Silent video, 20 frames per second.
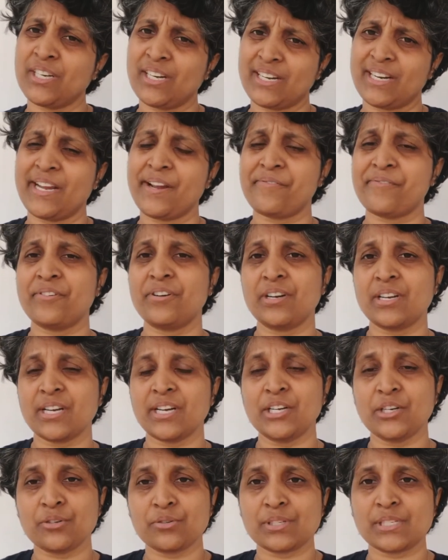effort
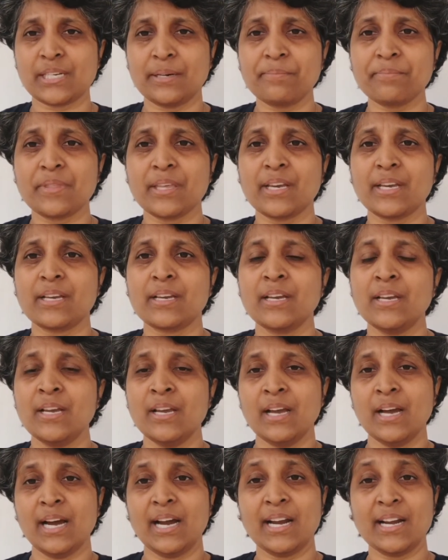into something,
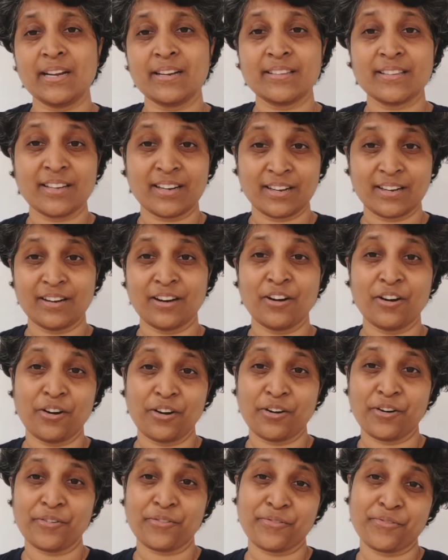and the law of